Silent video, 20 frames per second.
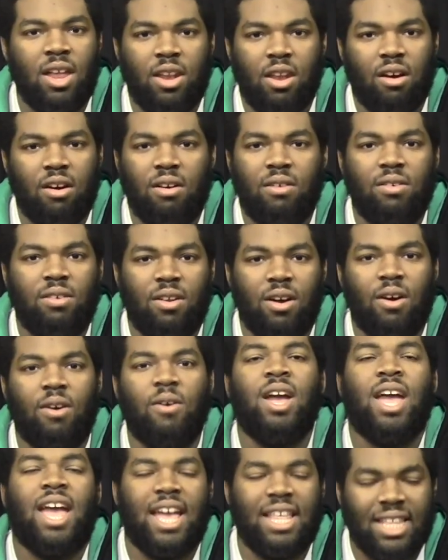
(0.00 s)
No,
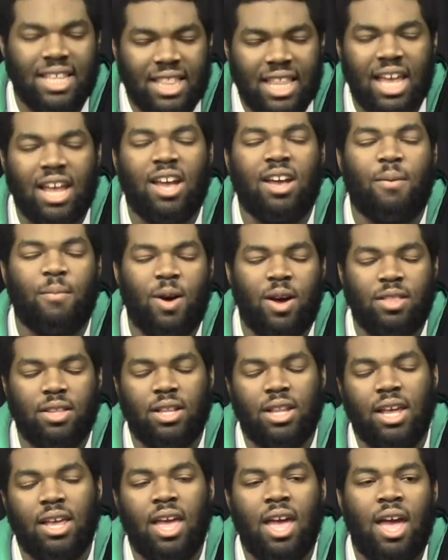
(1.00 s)
and then they come out and
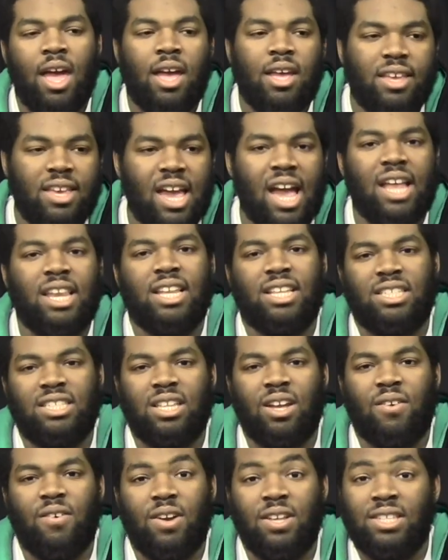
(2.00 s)
they're like, yeah, I did
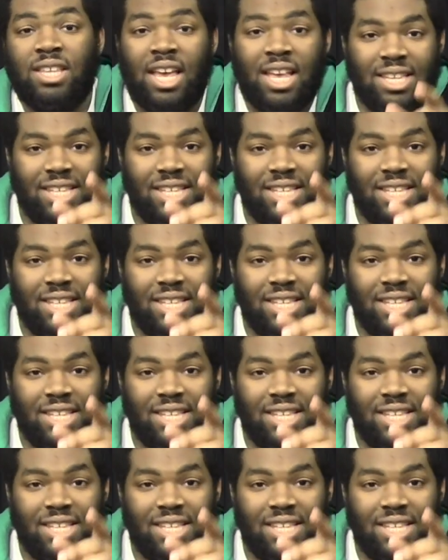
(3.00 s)
steroids.